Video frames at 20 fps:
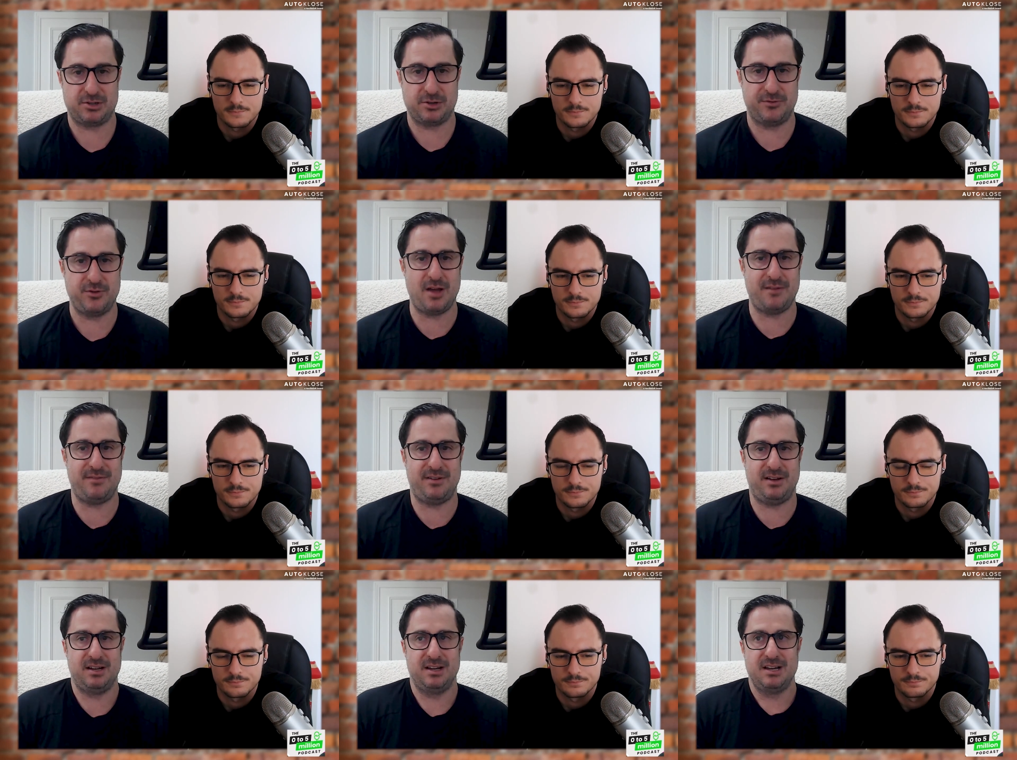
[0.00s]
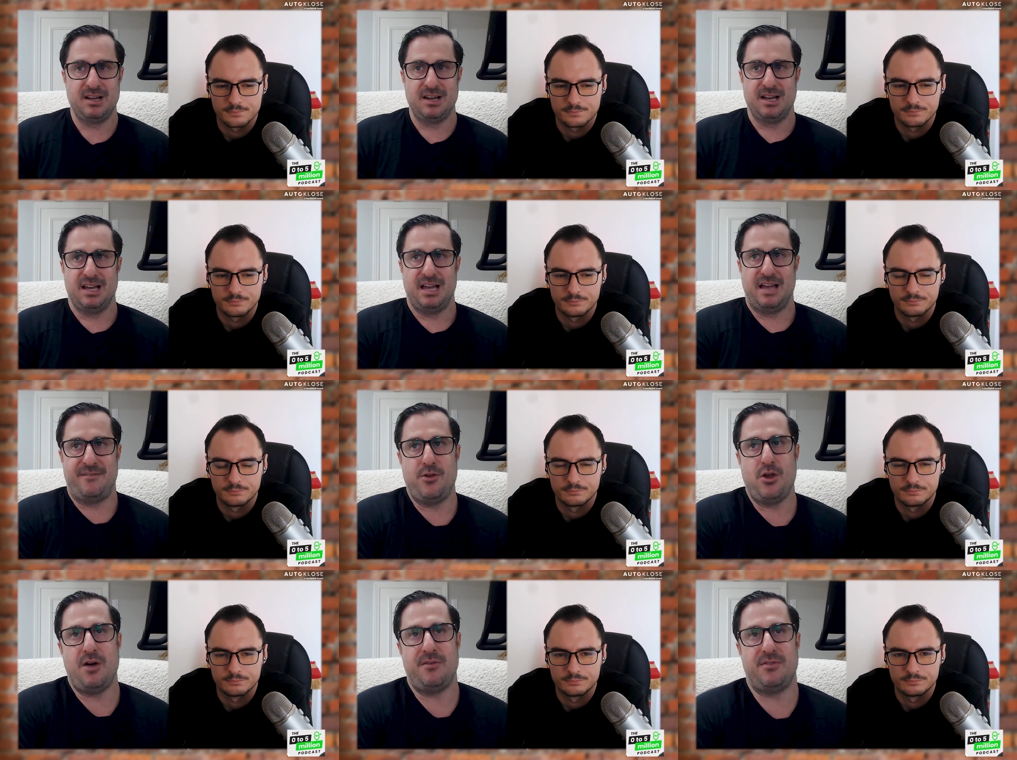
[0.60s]
Speaker 1: So if you have a
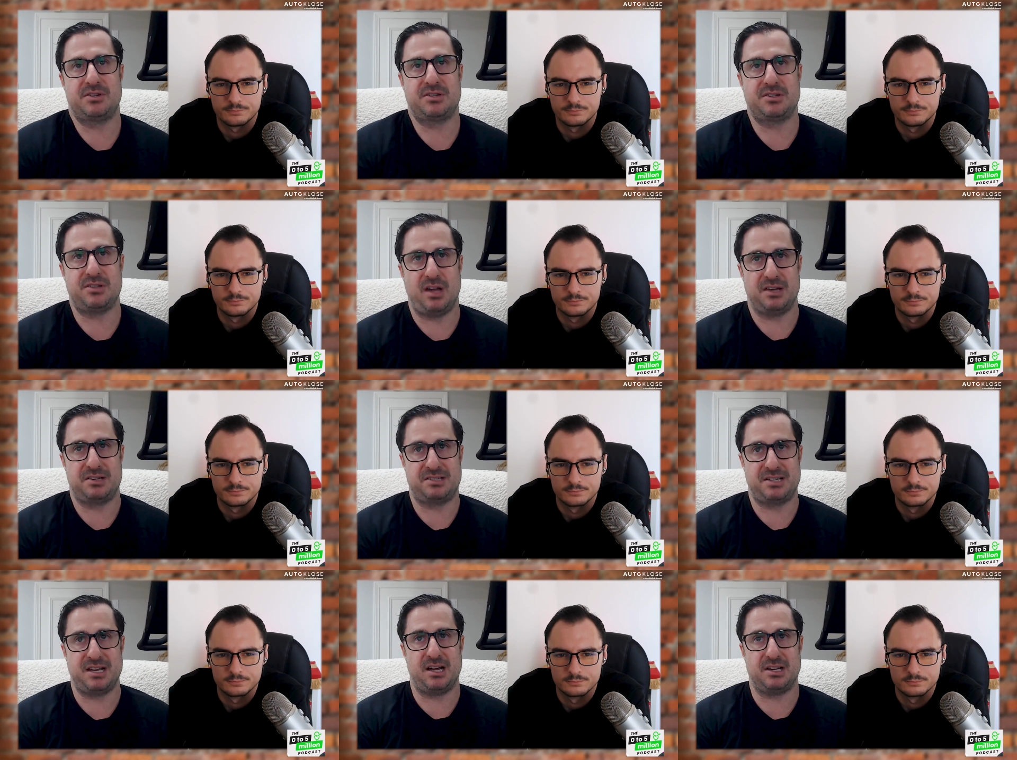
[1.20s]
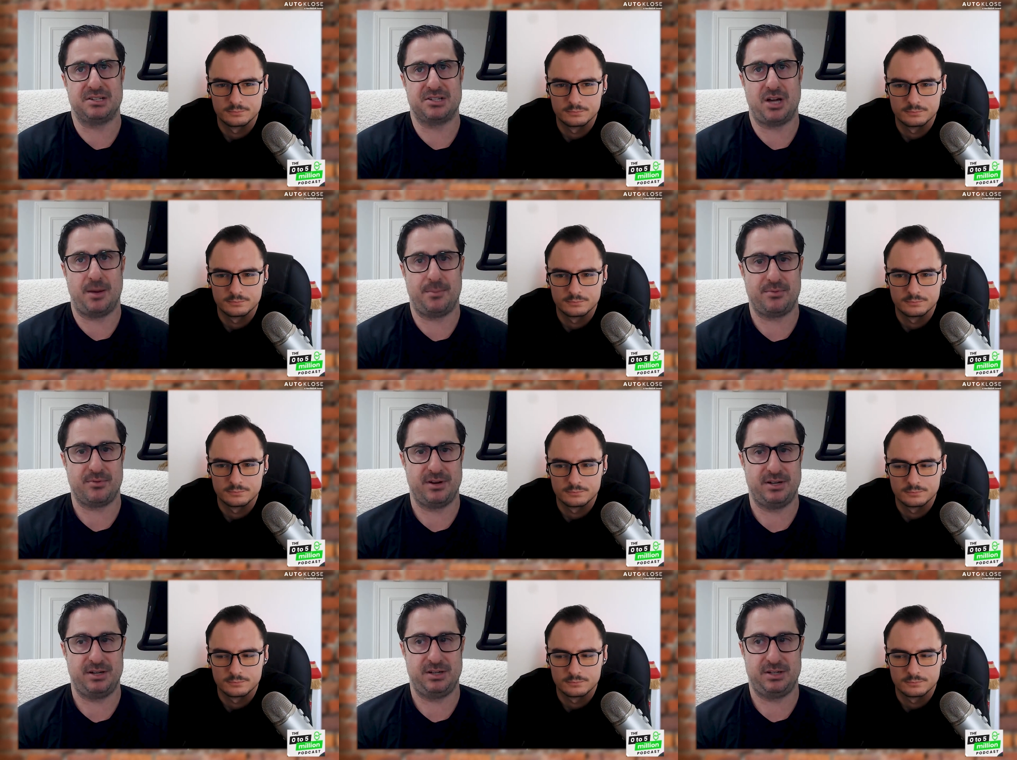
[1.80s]
if you have a, a sales
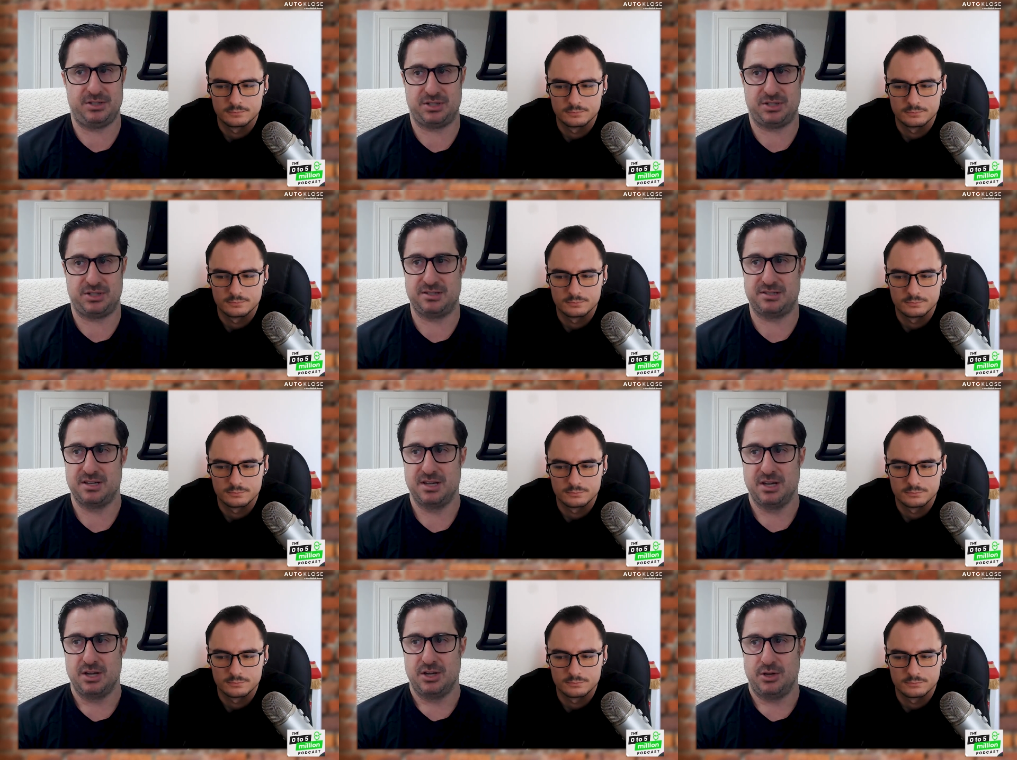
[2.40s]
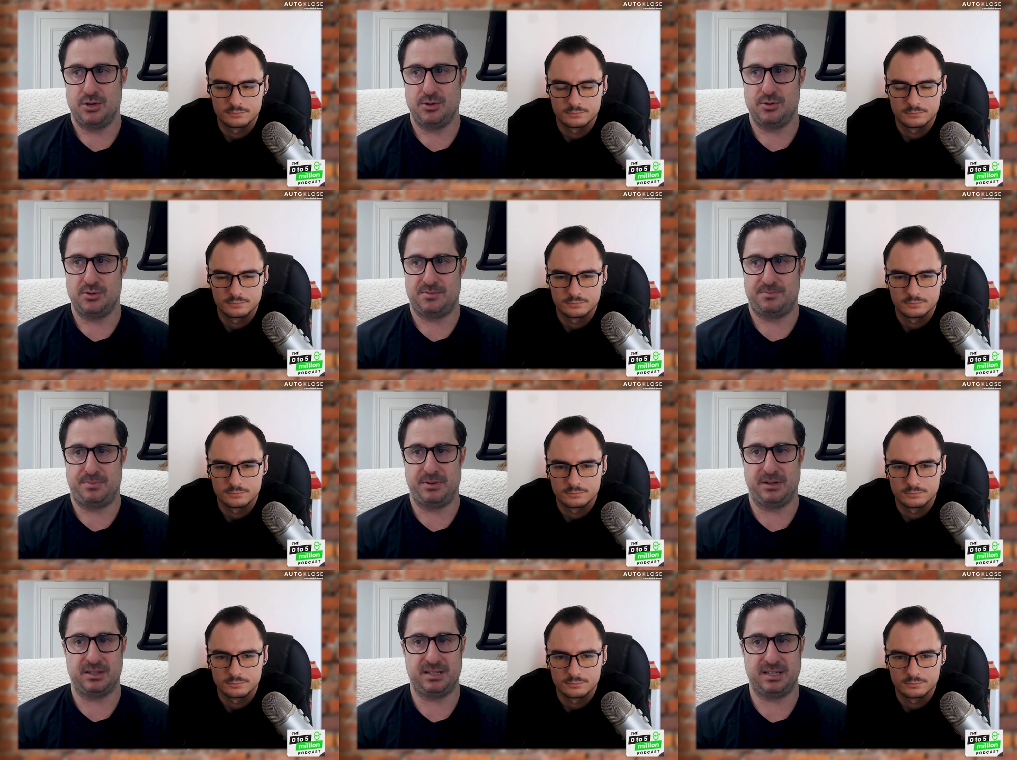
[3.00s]
operations who's
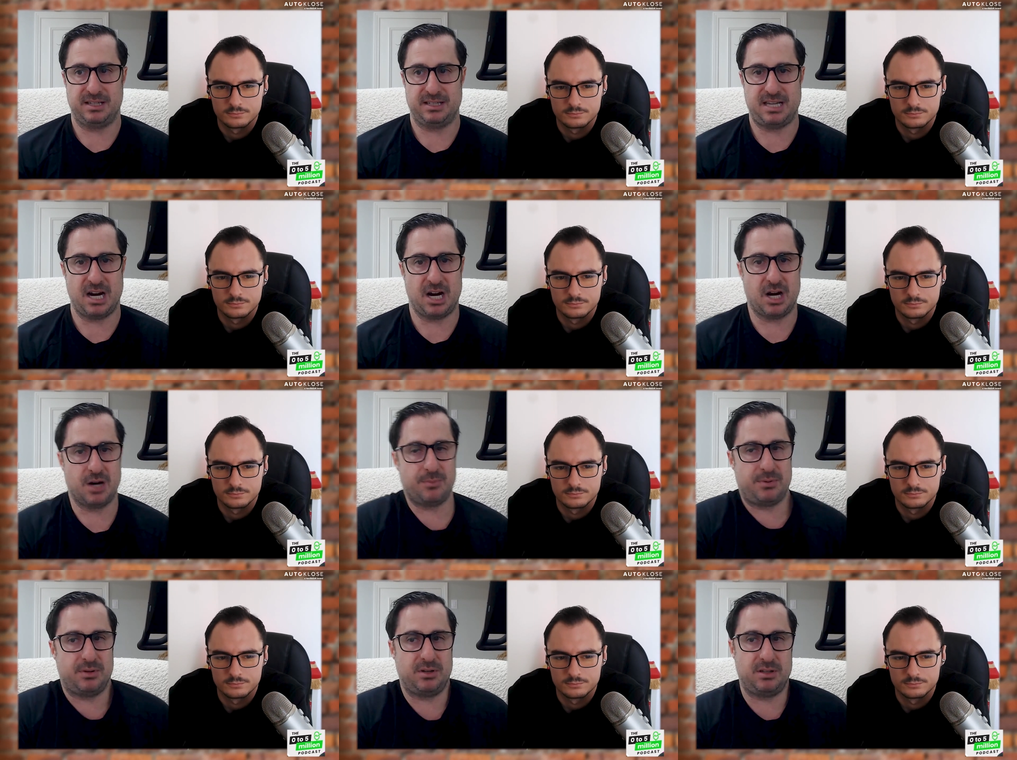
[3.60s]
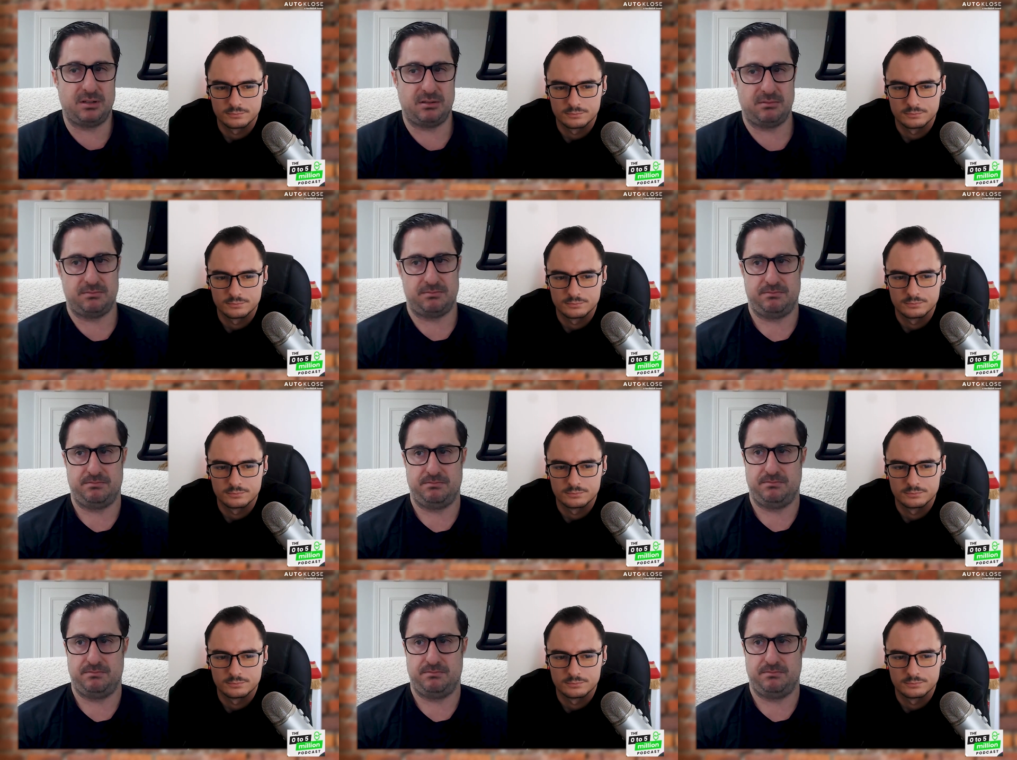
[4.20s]
building terrible